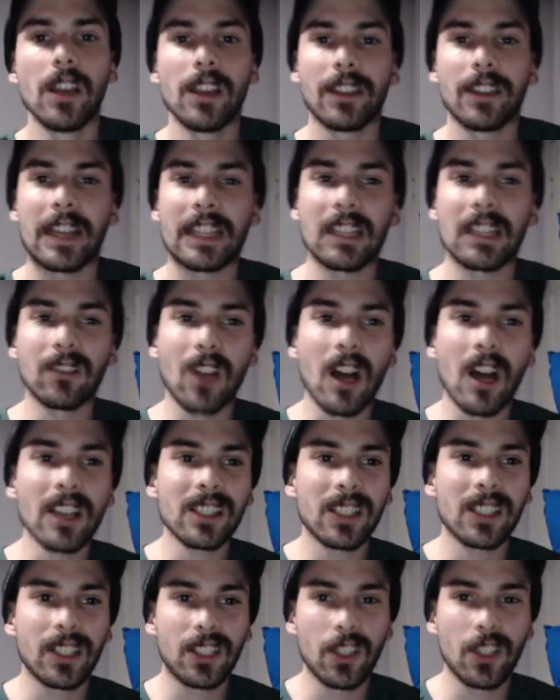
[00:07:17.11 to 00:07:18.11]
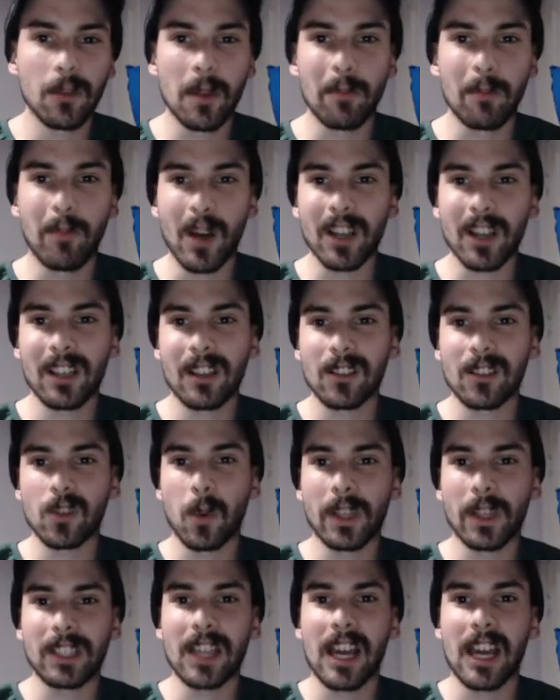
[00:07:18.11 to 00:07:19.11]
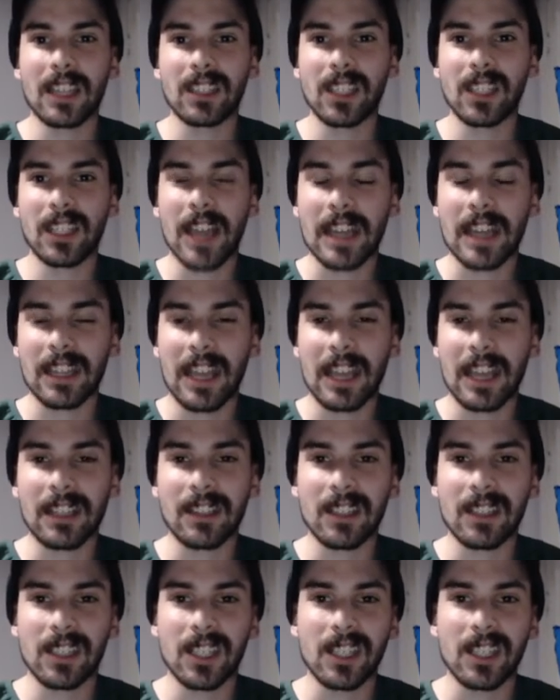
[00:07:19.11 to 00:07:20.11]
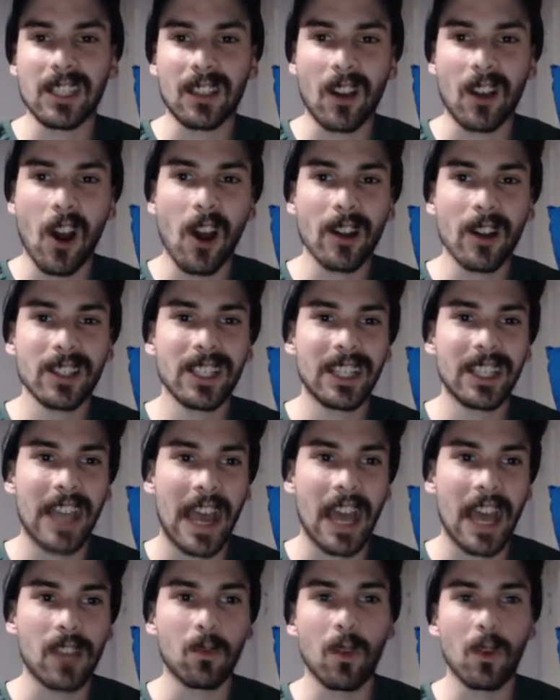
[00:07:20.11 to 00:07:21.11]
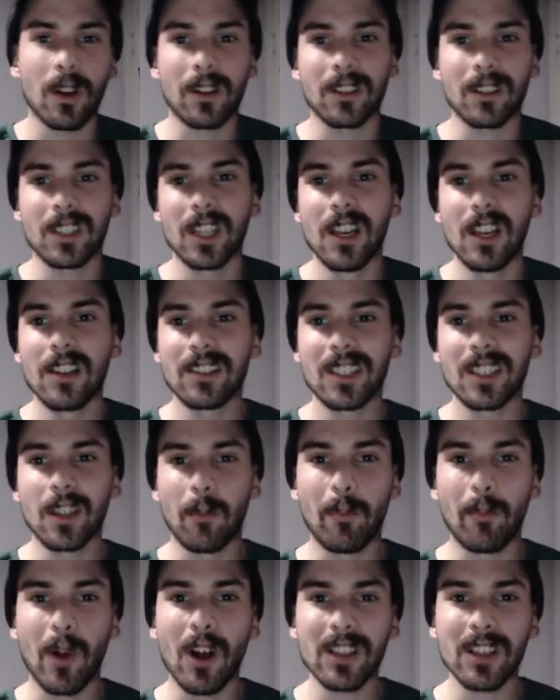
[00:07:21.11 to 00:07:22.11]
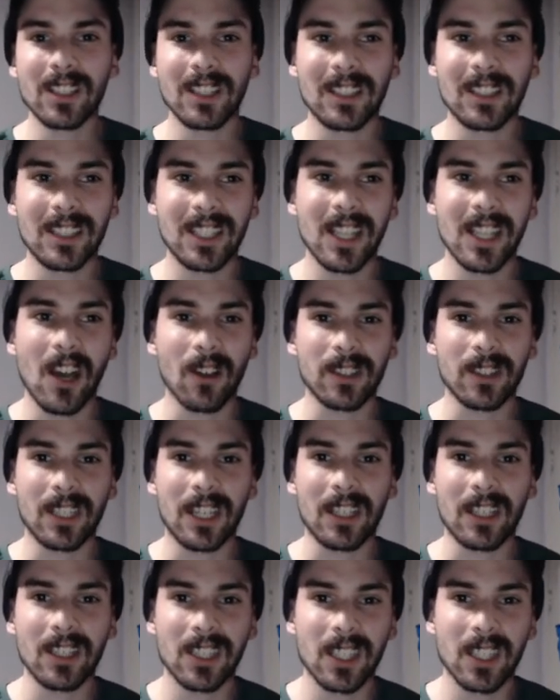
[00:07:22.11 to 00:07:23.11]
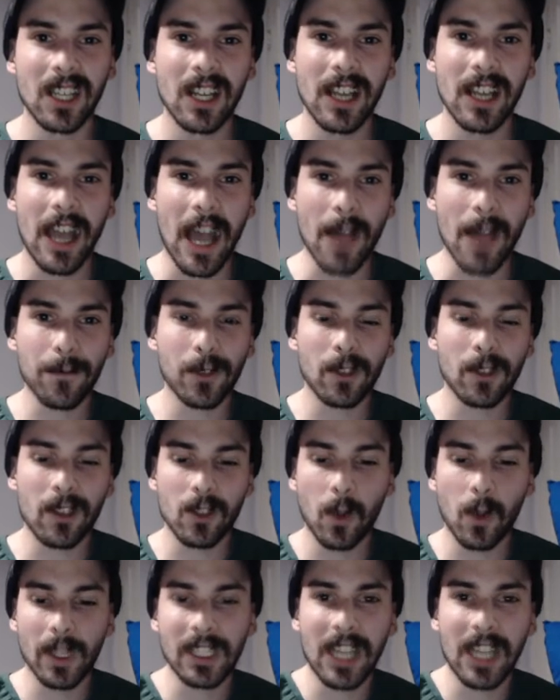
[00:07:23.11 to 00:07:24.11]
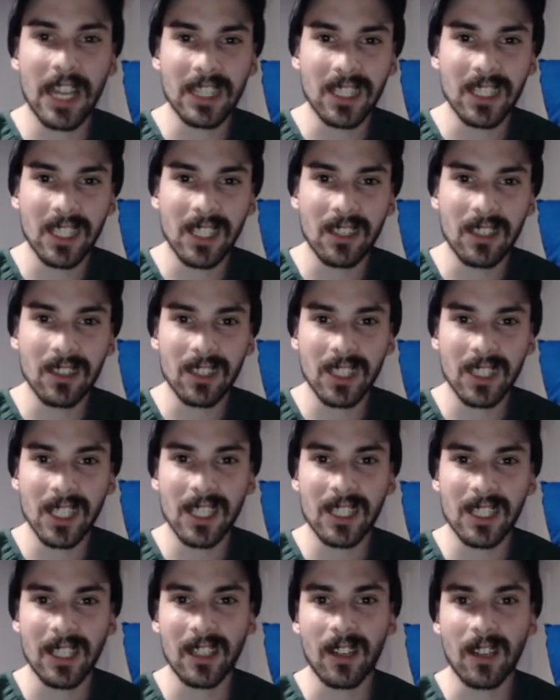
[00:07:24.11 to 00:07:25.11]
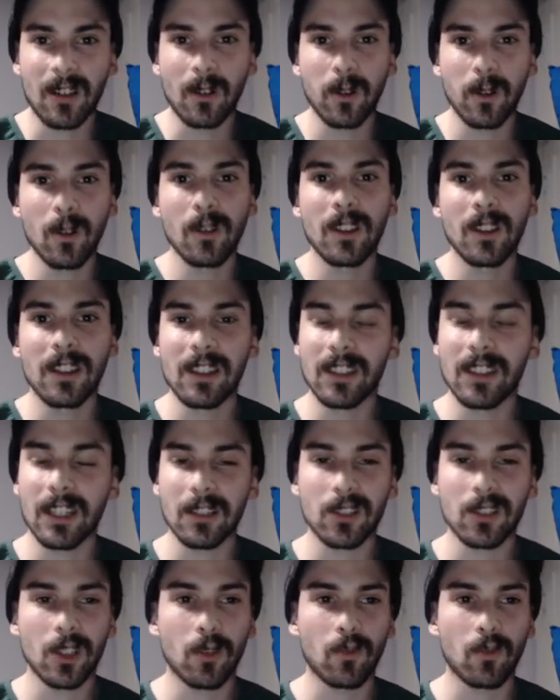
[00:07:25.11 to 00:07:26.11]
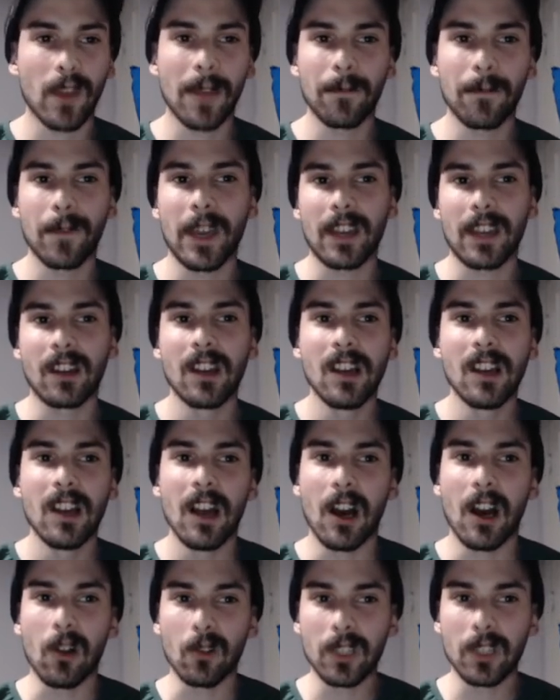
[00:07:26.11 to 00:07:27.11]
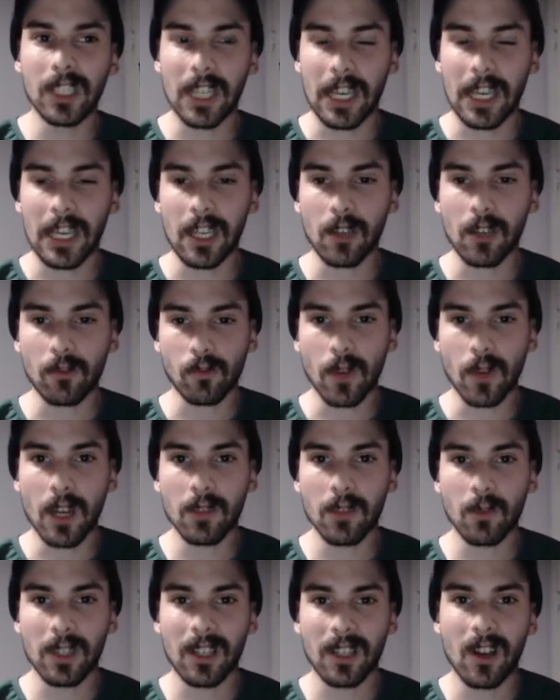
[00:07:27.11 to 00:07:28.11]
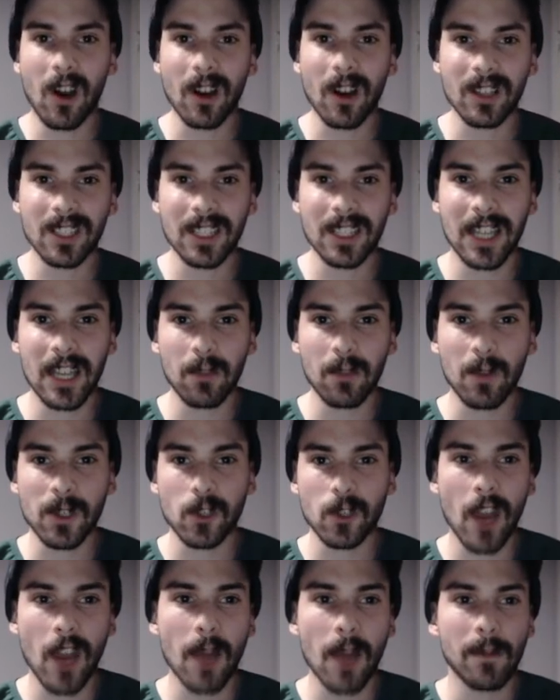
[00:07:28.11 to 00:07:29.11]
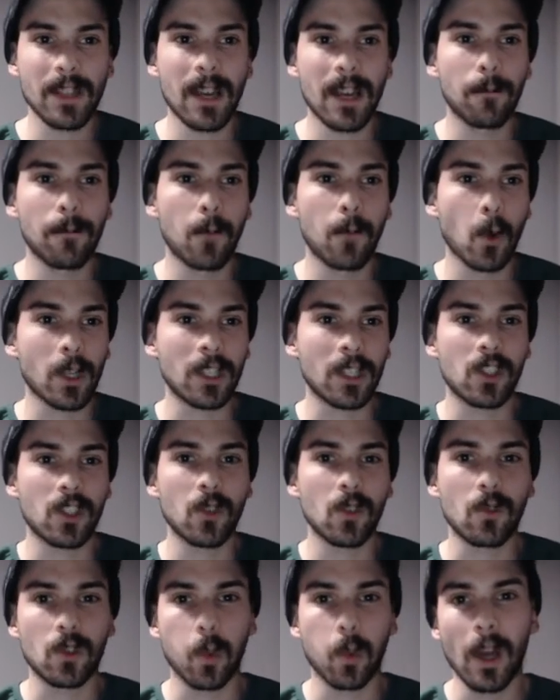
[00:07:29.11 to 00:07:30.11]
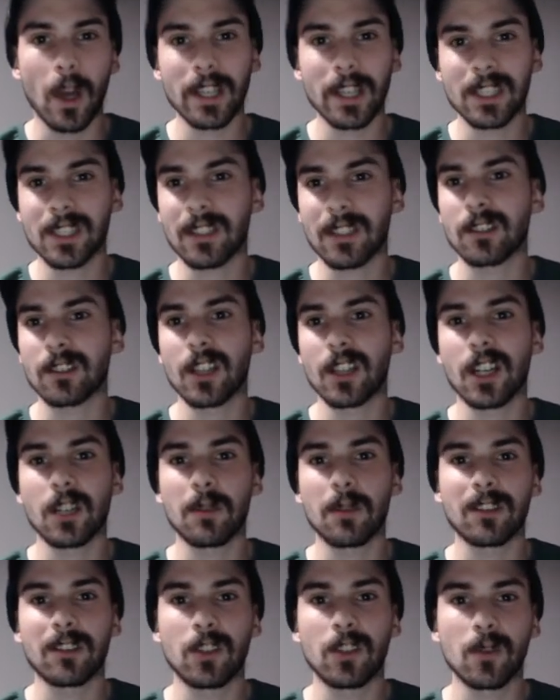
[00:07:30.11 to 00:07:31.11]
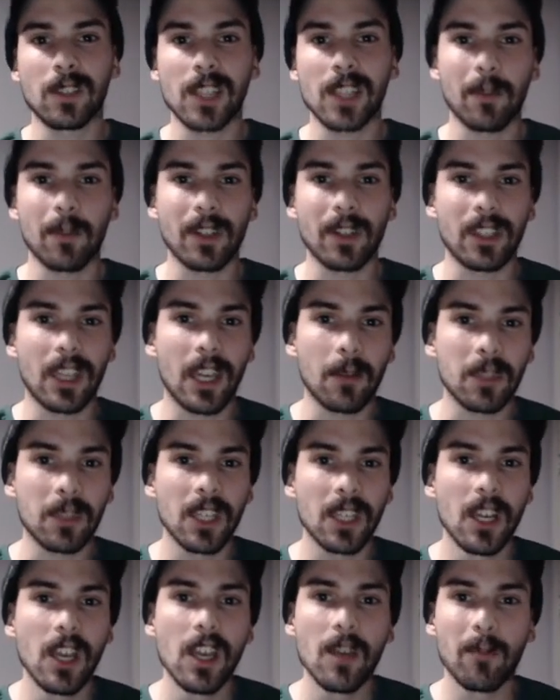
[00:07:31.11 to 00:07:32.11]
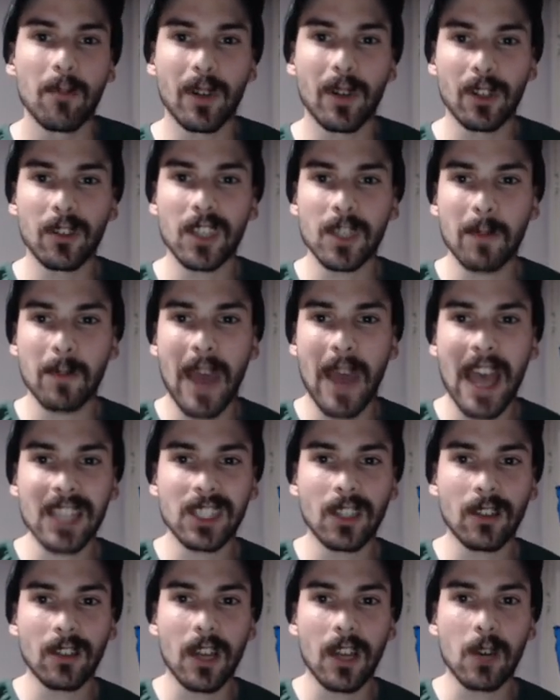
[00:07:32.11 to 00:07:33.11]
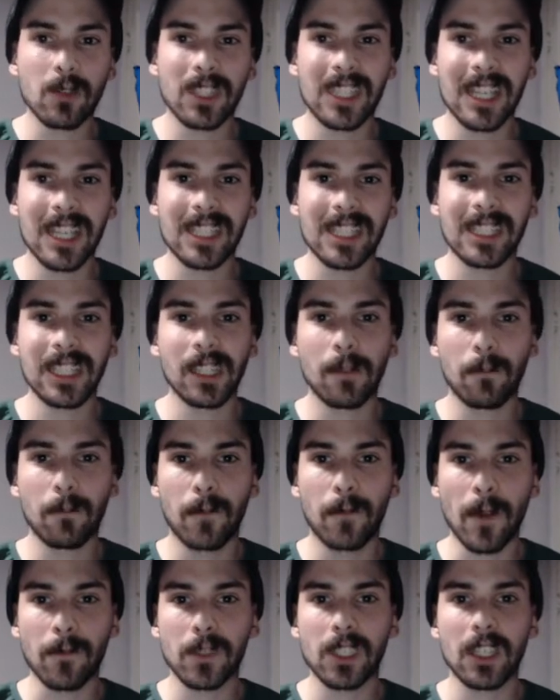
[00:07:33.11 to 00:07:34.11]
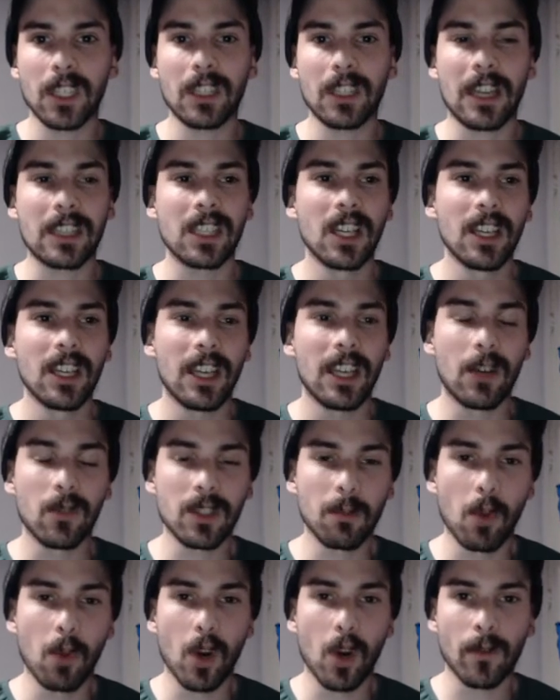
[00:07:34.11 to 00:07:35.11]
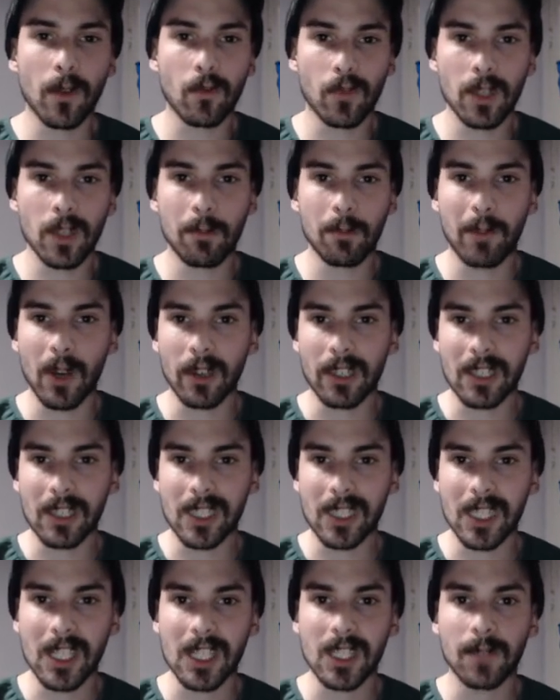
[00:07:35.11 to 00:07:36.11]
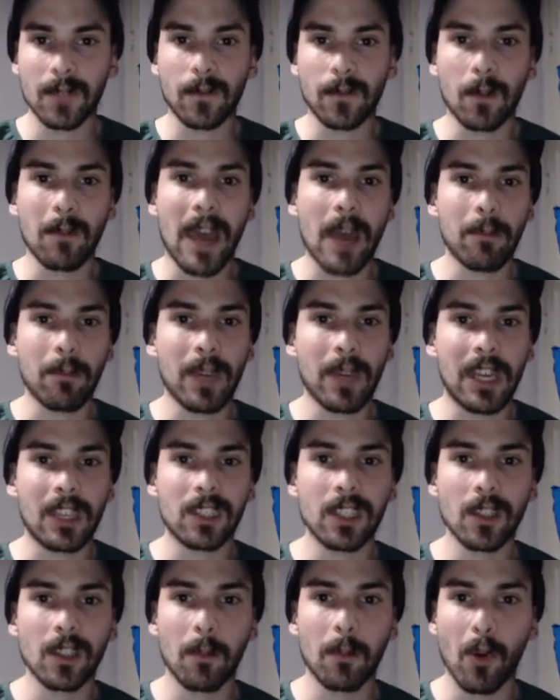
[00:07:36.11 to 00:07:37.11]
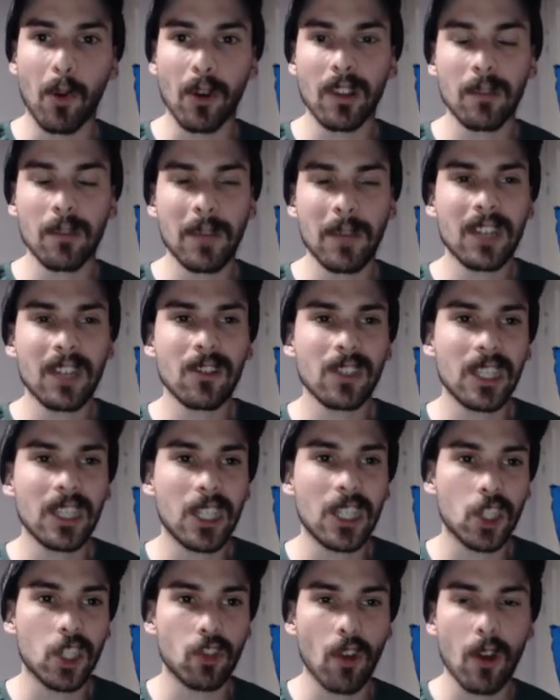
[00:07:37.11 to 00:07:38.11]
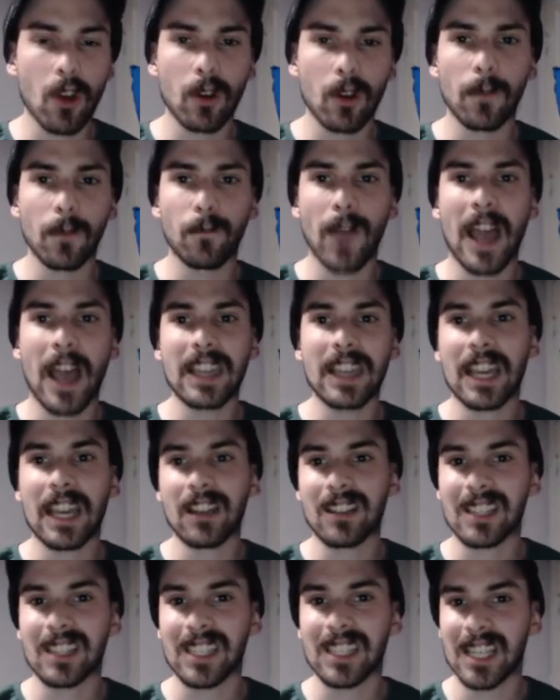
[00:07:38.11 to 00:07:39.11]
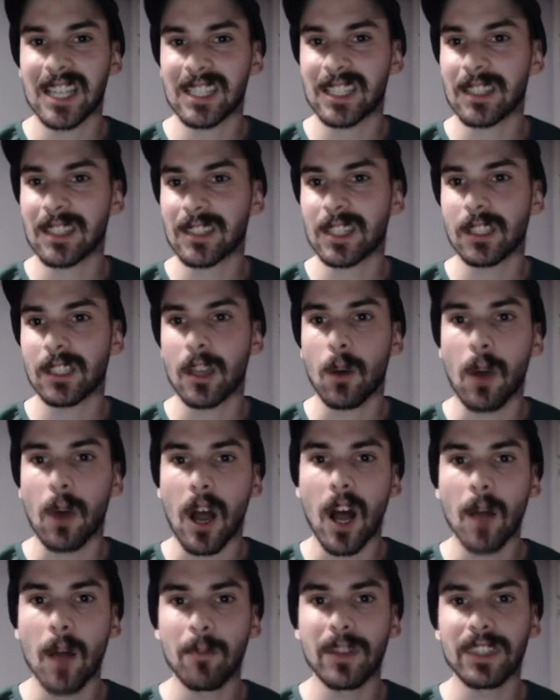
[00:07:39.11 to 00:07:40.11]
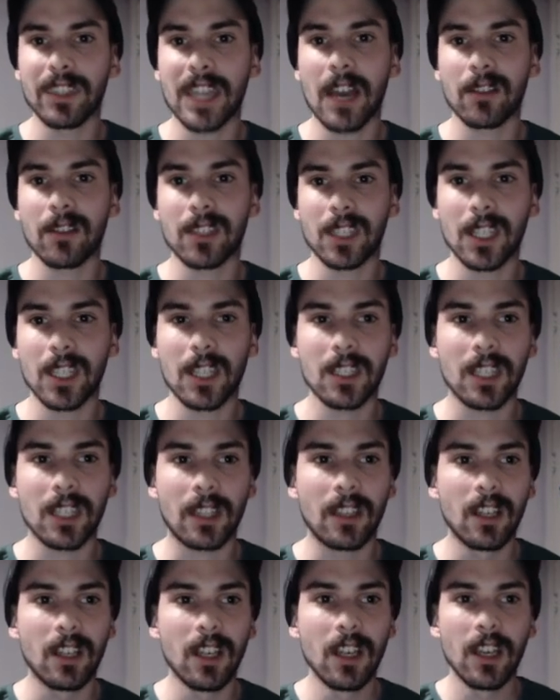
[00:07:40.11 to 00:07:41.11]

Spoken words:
Now, they lost the human bucket in 2019 at the end of the season, Carson Edwards, to the Boston Celtics after the 2019 season concluded in their terrific Elite 8 run with Carson Edwards, dropping out 42 twice in the tournament in 2 separate games. Purdue this past year, though, 16-15, as it was more of a rebuilding season for Matt Painter. The Boilermakers, they struggled to find that consistency, though, up and down season.